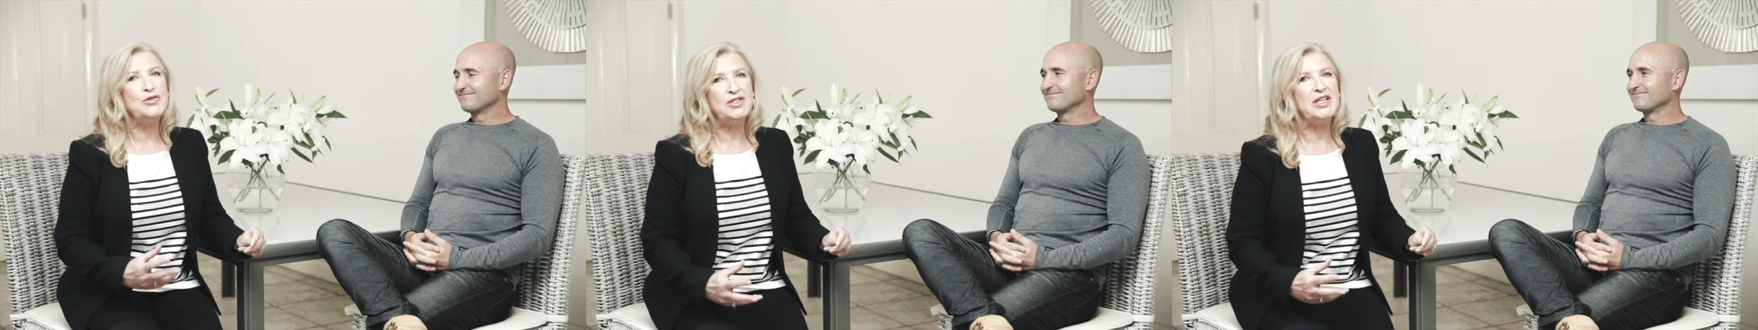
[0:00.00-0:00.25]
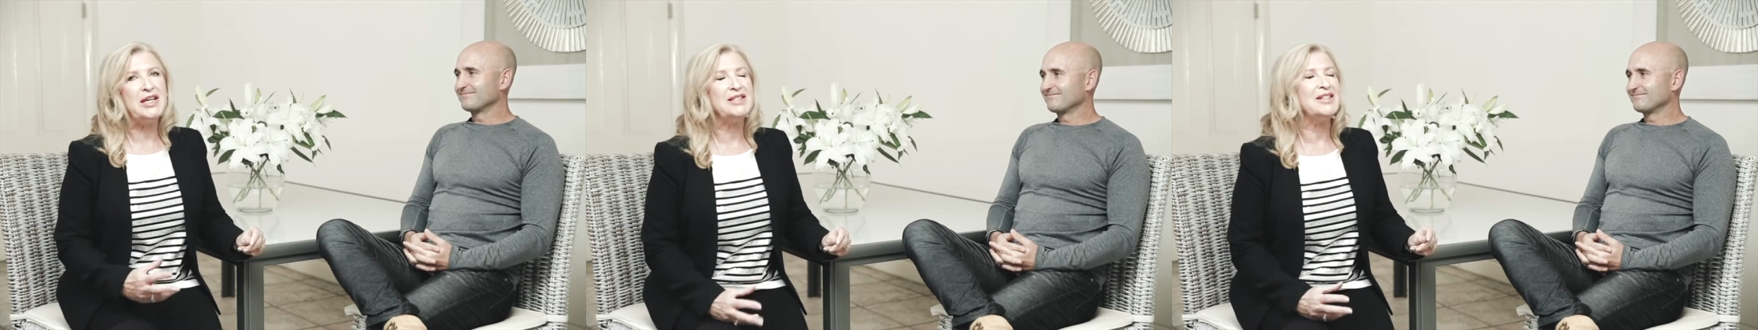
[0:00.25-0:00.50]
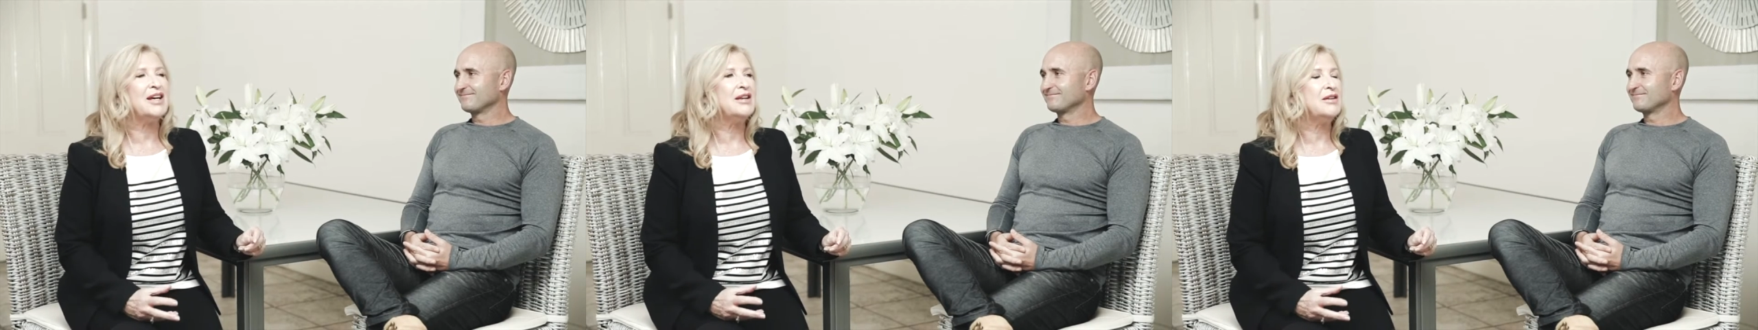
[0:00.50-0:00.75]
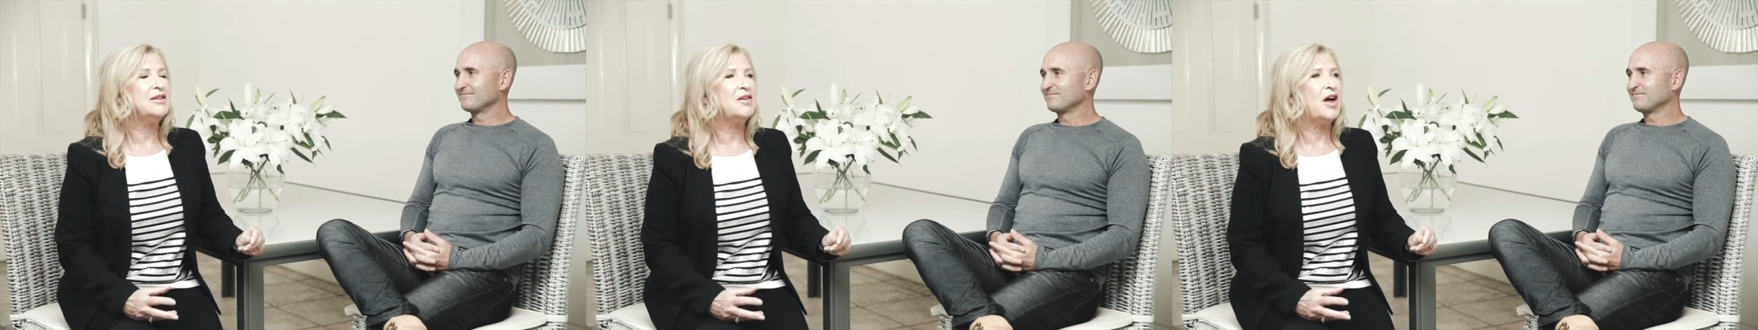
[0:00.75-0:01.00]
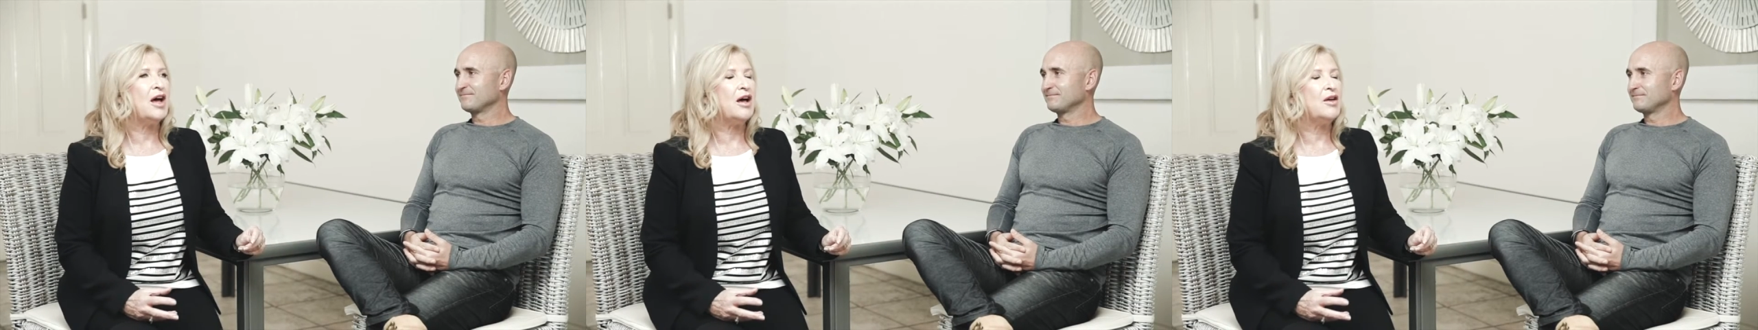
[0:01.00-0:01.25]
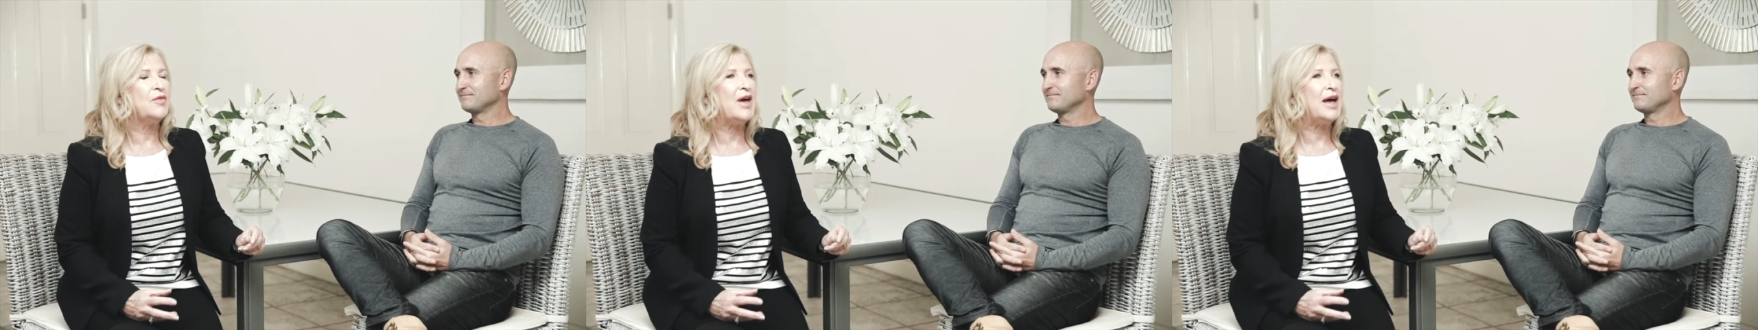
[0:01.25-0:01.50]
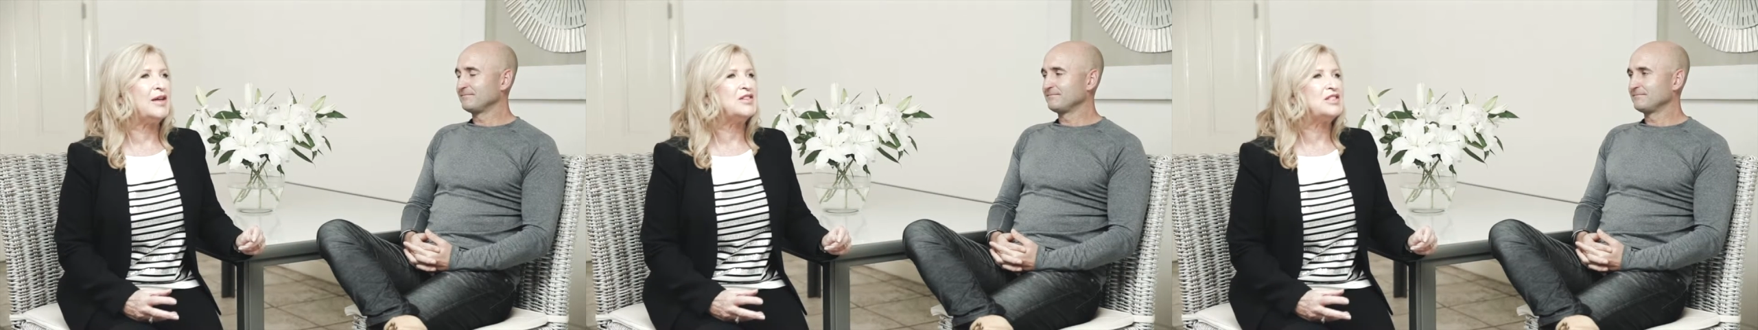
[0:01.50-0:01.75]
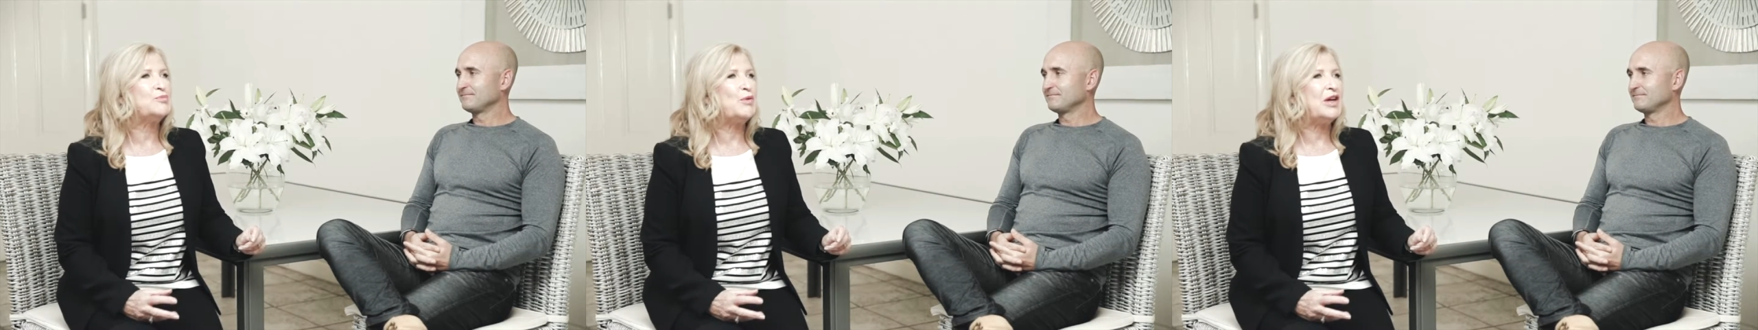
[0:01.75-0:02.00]
Speaker 1: you did. And
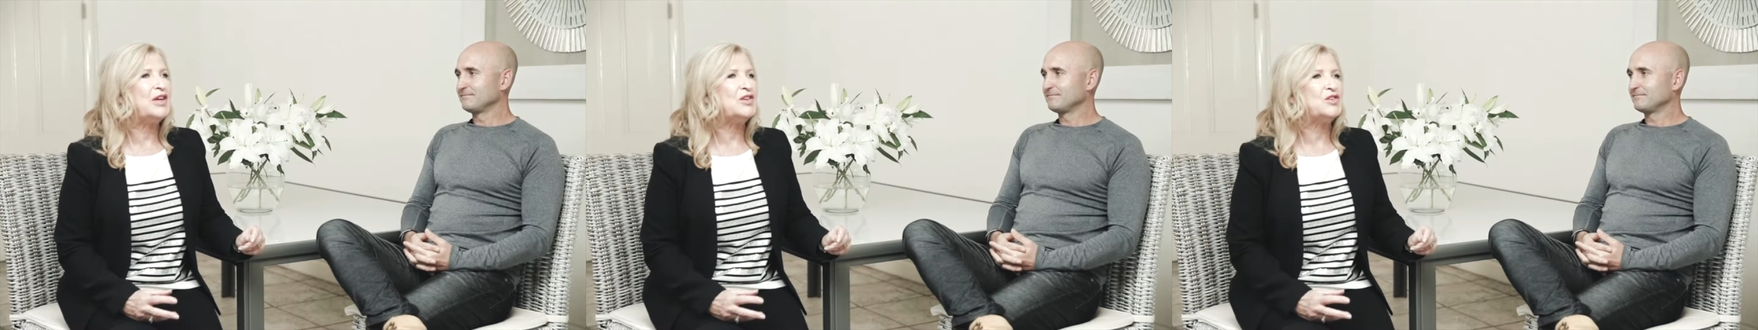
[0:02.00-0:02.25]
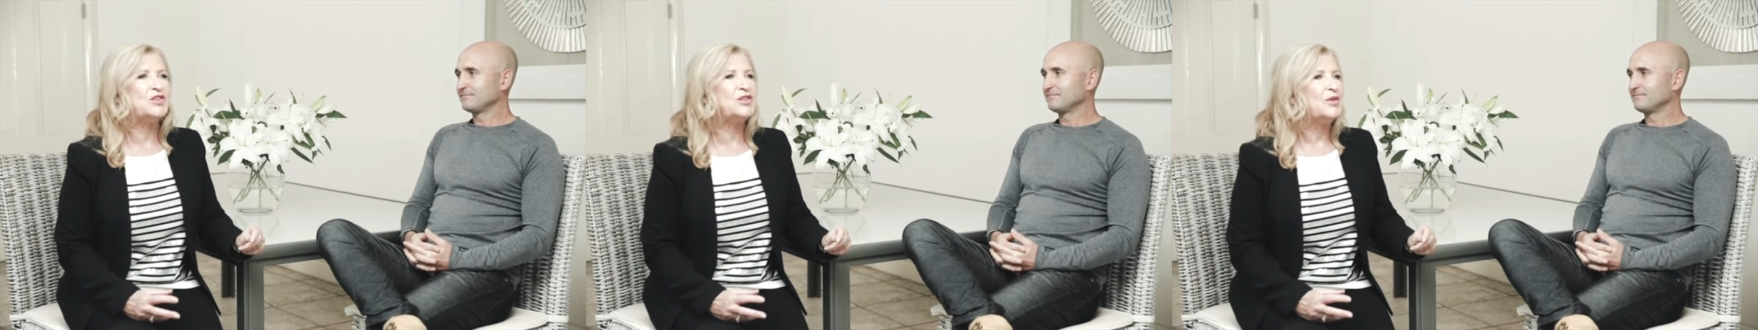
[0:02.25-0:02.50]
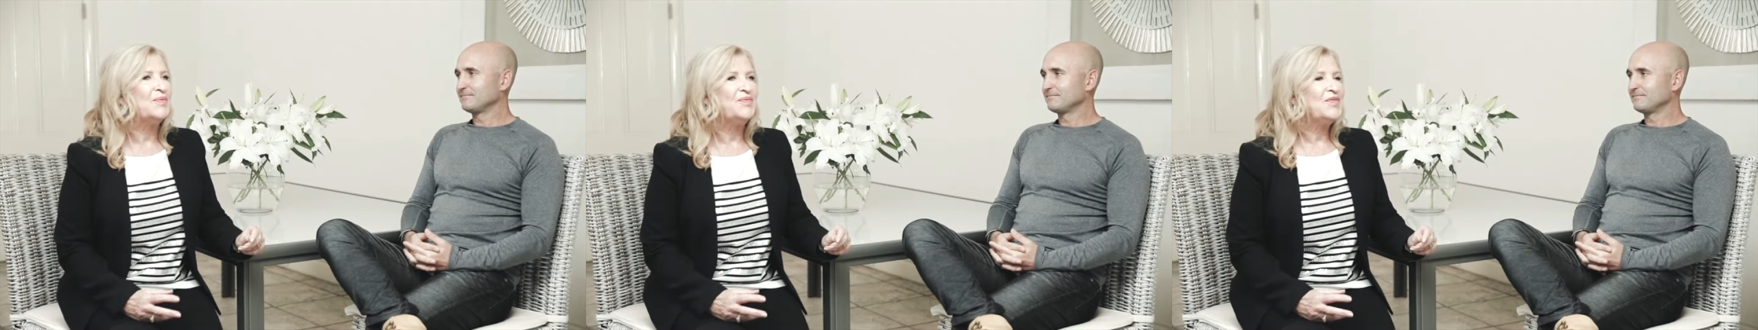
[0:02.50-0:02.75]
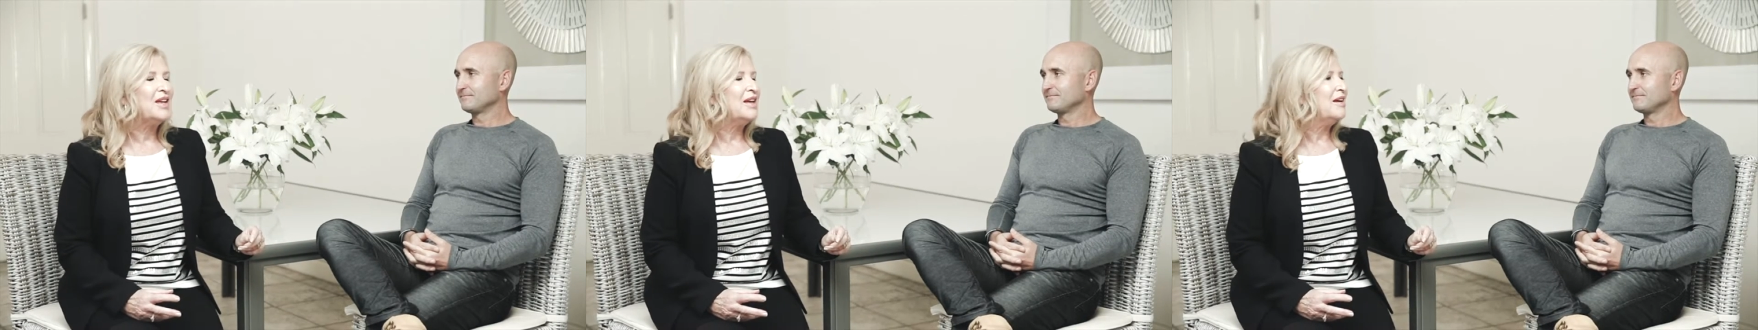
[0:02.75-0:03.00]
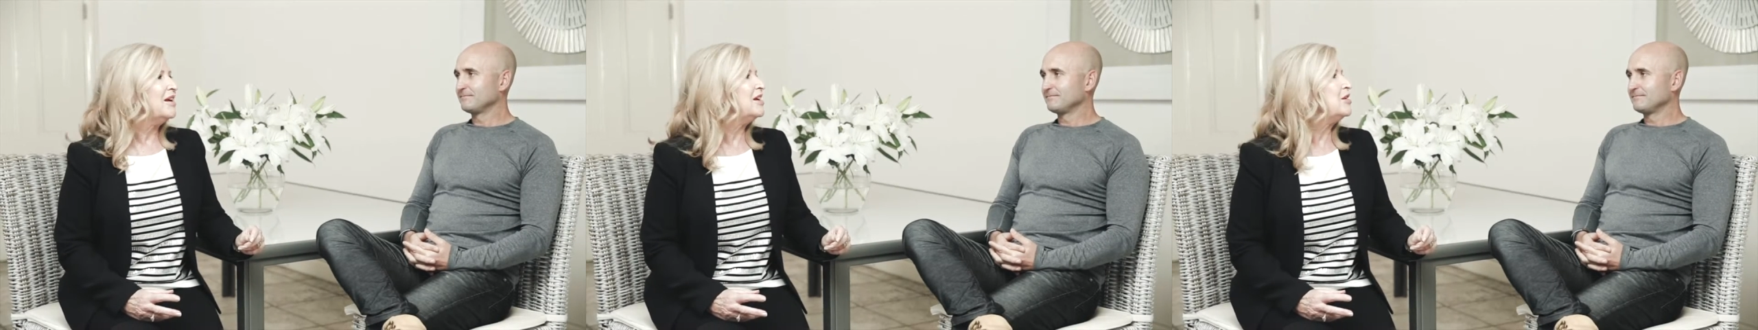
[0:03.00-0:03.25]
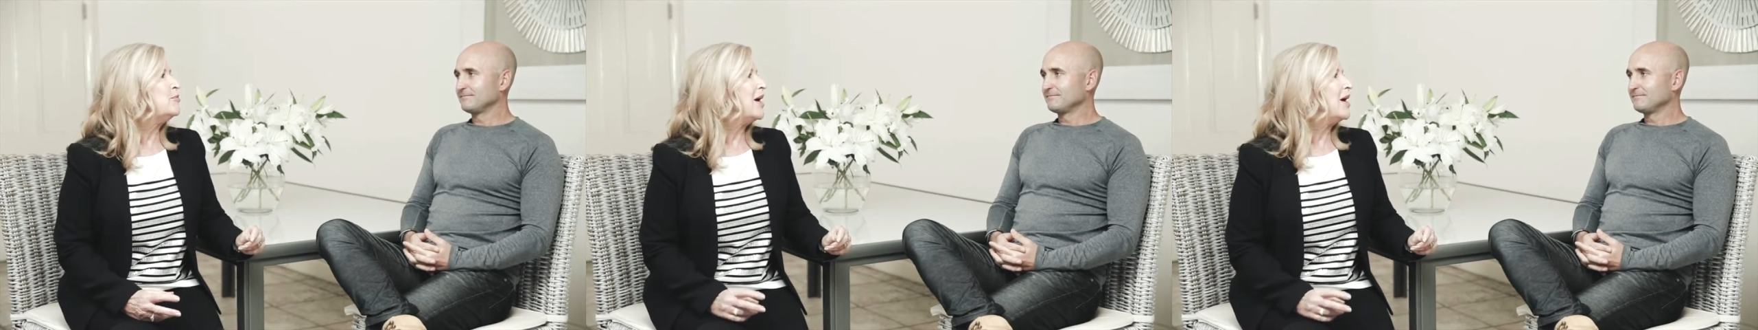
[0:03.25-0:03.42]
that speech, it